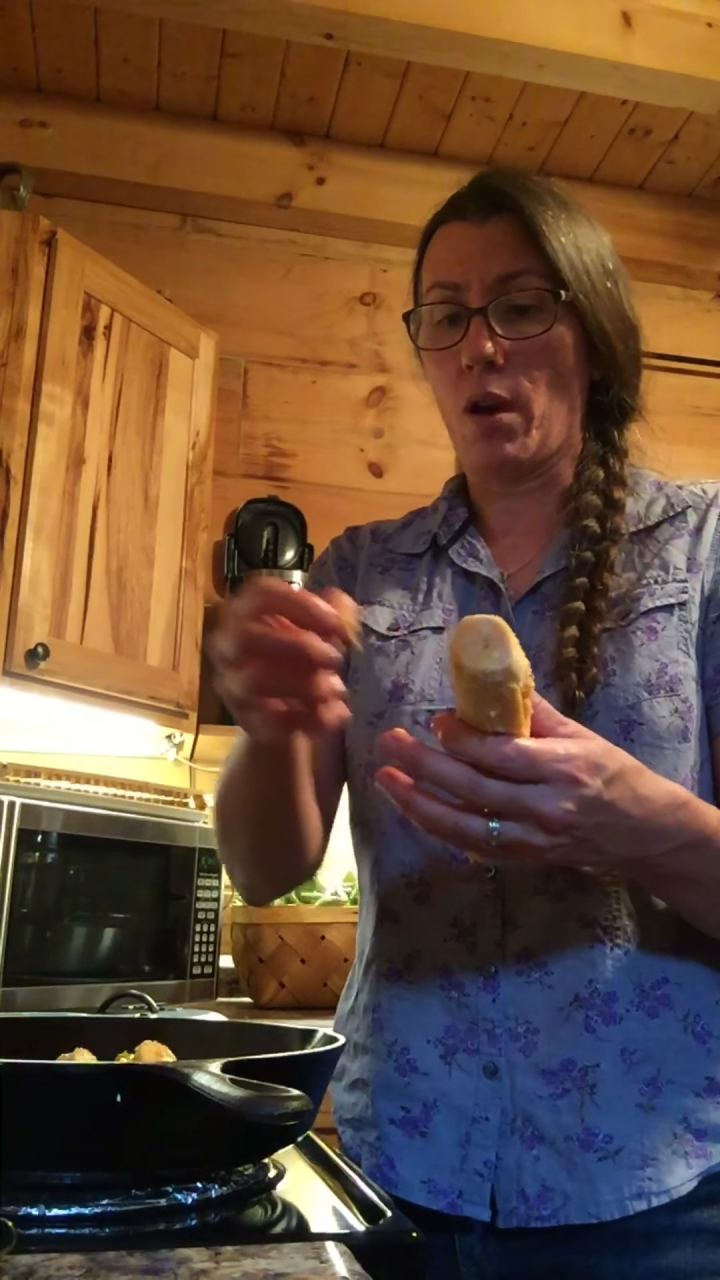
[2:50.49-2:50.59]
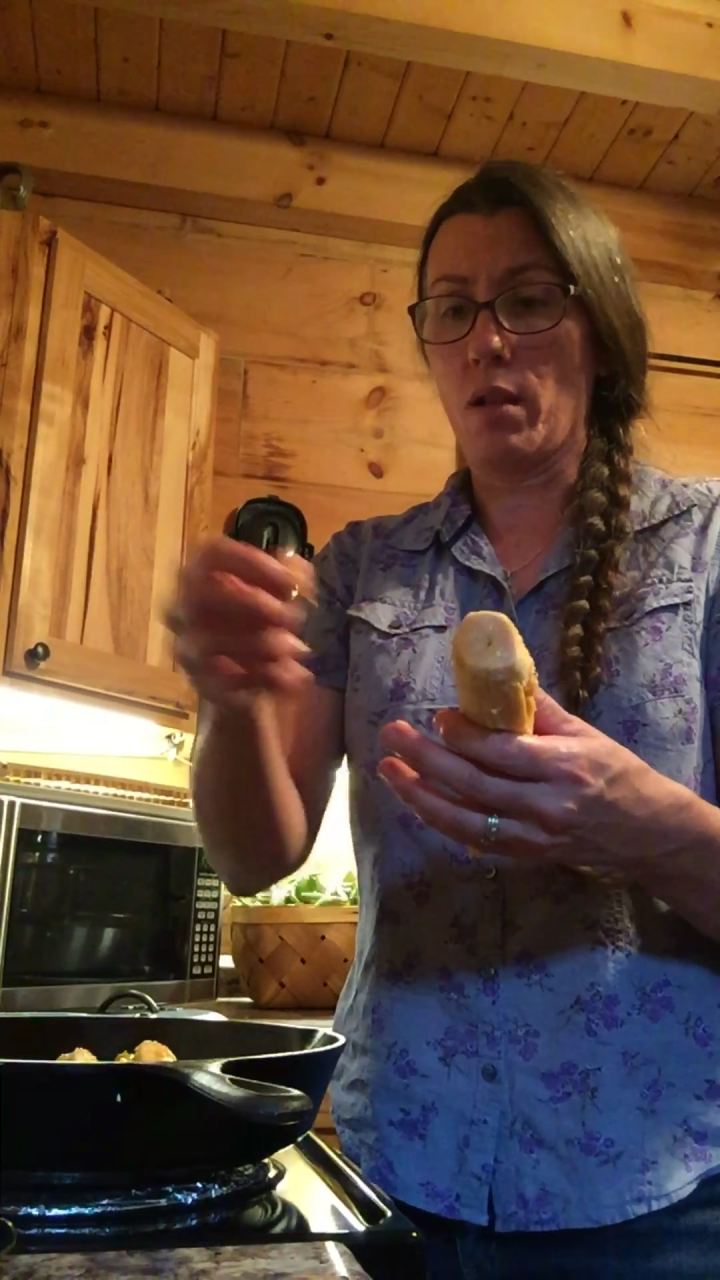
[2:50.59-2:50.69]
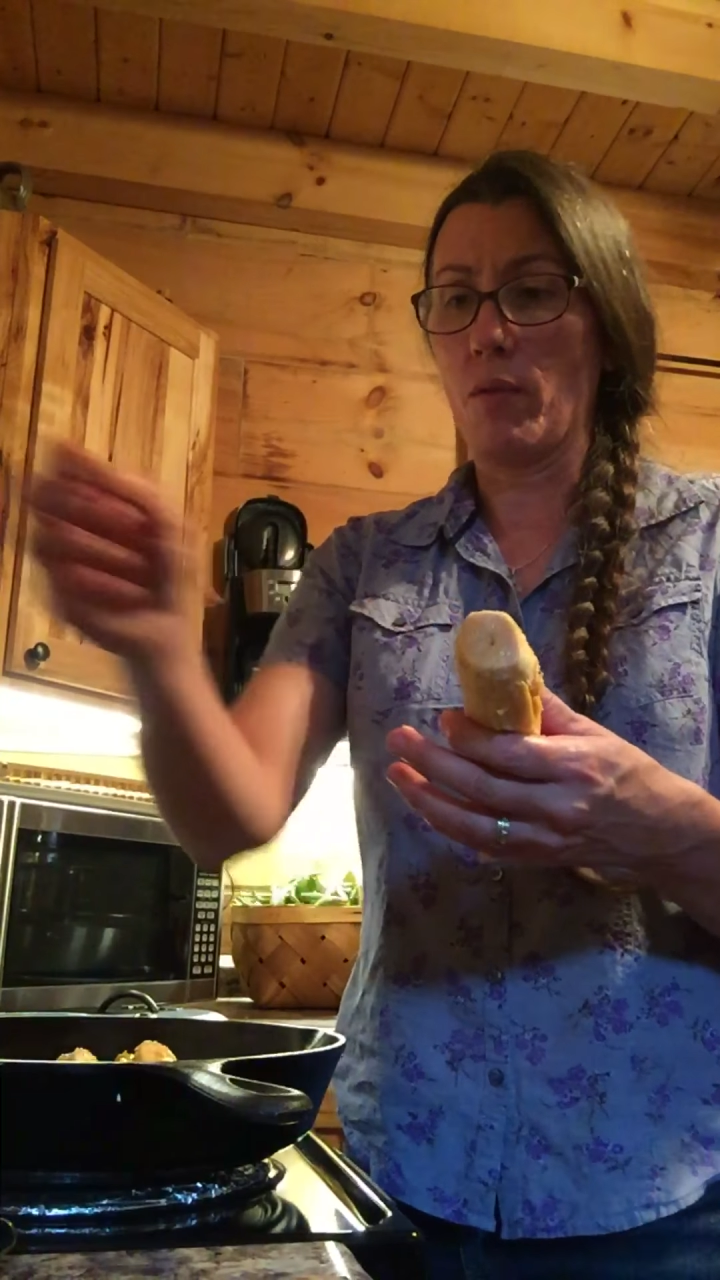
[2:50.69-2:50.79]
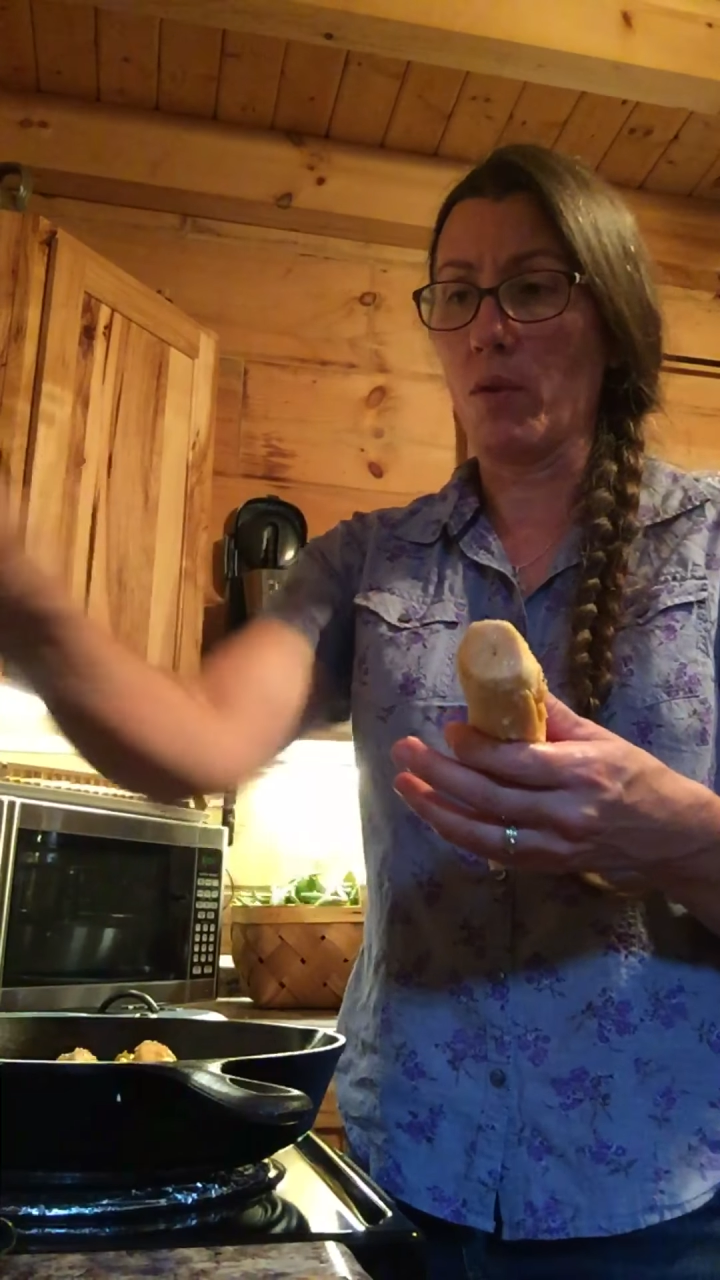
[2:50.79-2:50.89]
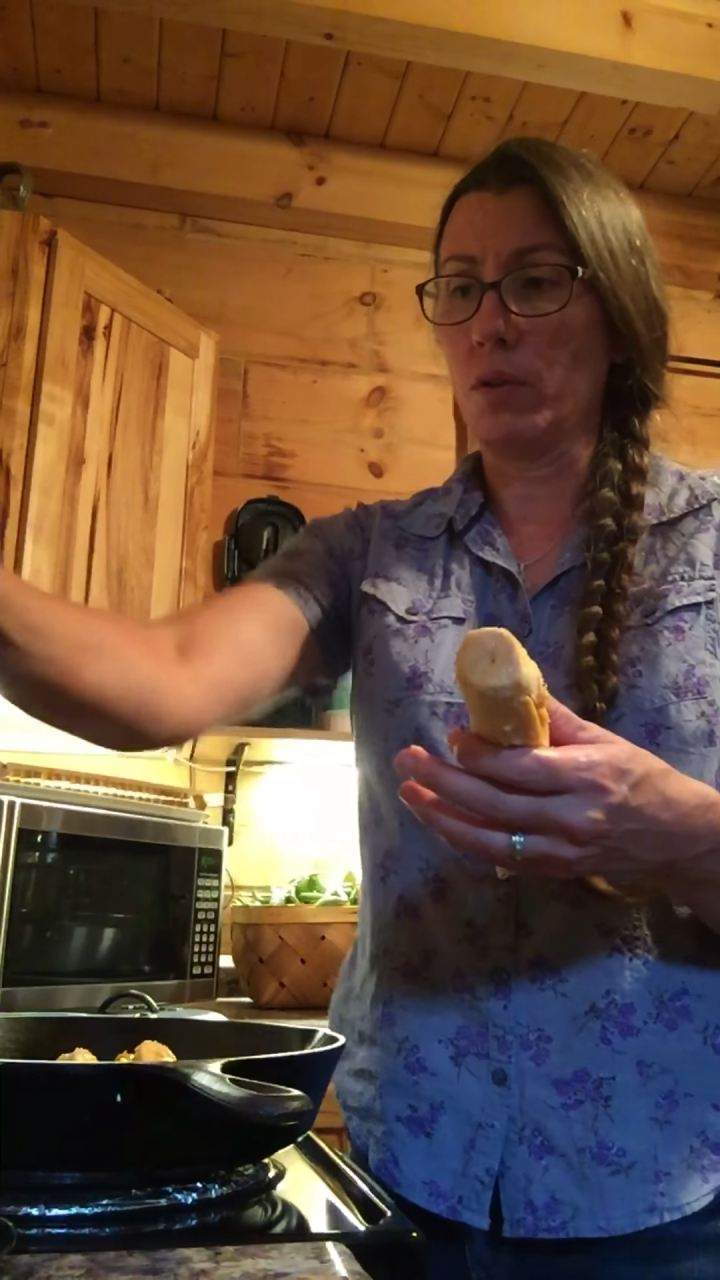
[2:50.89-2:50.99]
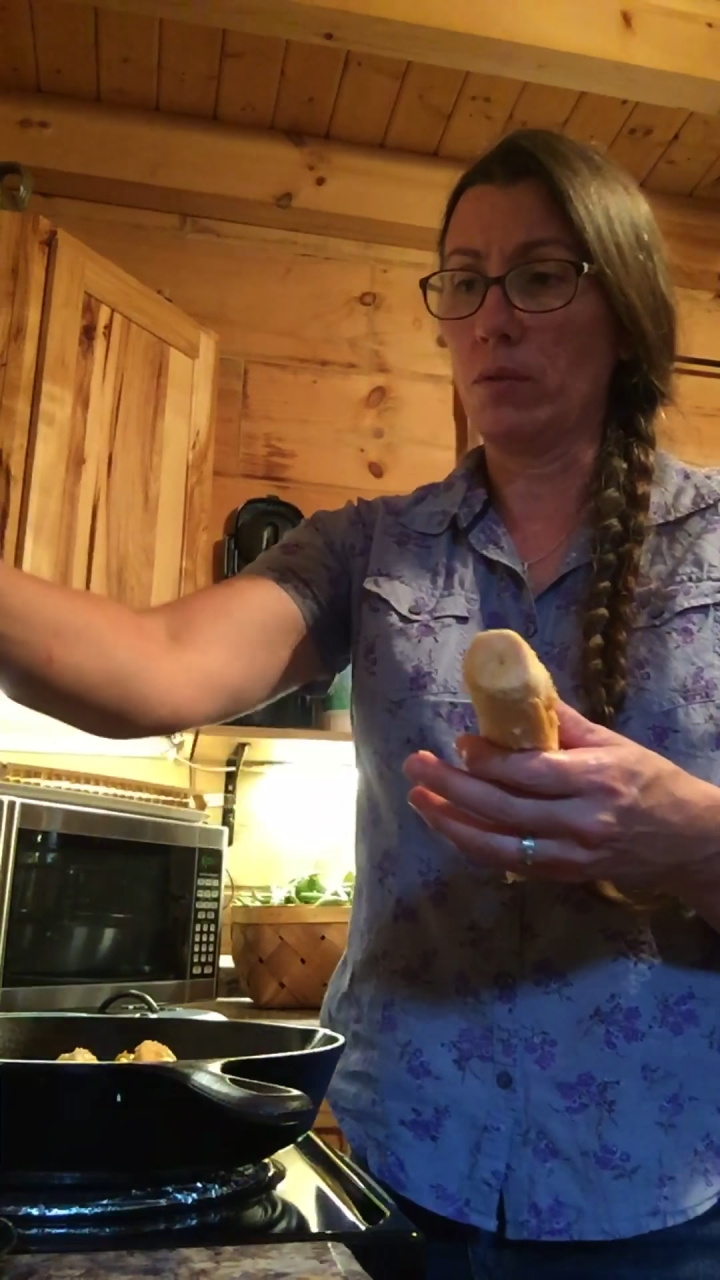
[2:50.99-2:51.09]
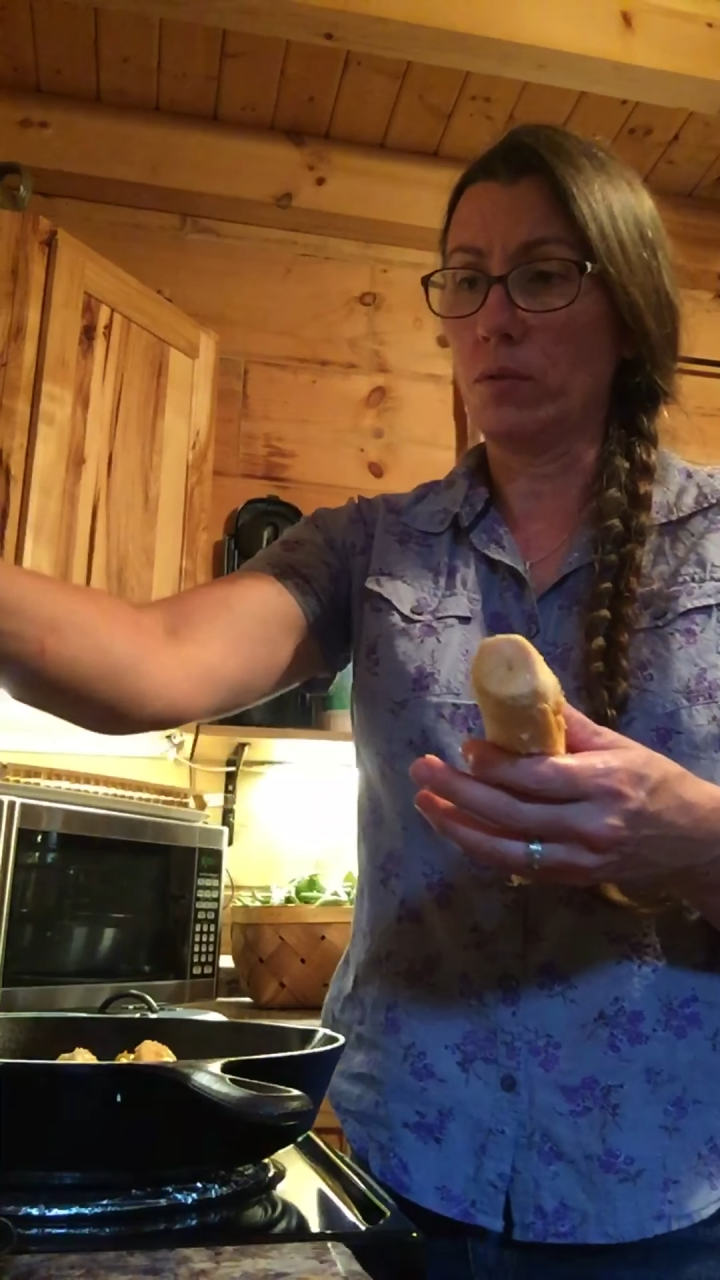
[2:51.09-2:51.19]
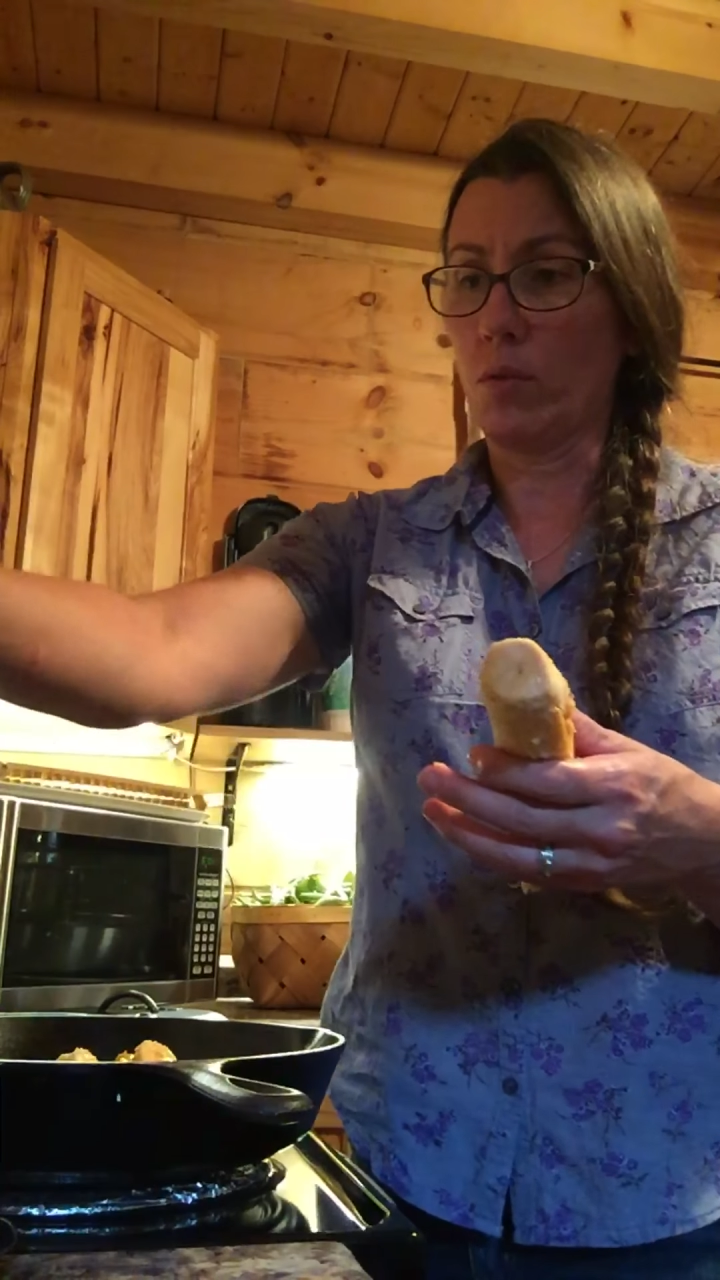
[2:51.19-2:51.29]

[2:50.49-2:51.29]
olive oil